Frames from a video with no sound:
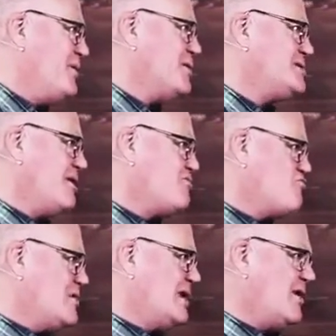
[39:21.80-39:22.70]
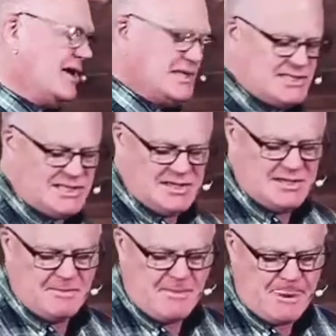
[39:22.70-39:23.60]
because they realized
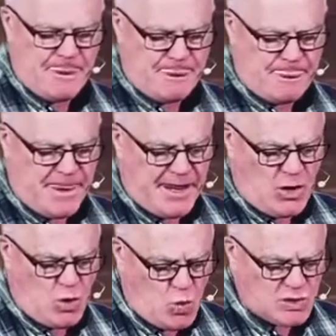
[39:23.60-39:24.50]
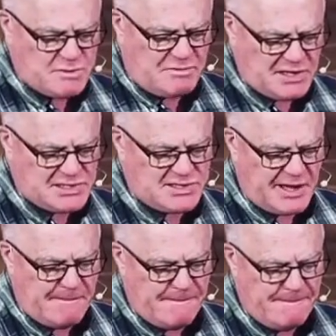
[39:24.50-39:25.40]
who was amongst
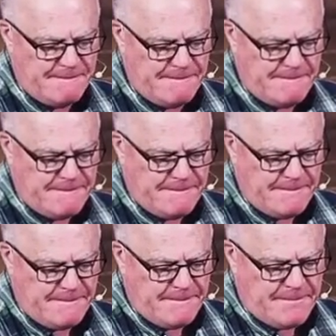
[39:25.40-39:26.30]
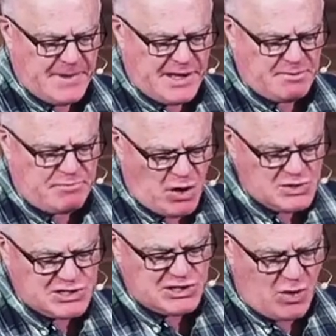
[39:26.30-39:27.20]
them. In a
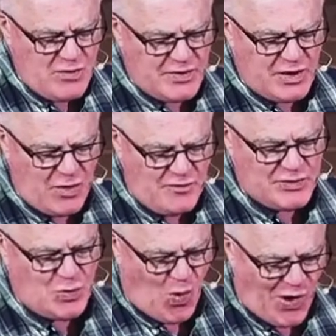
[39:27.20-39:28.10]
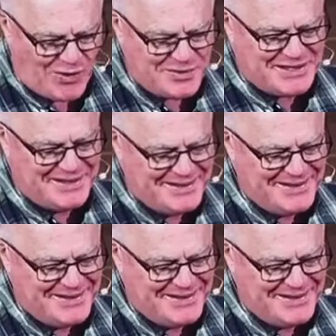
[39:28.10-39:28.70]
post COVID world,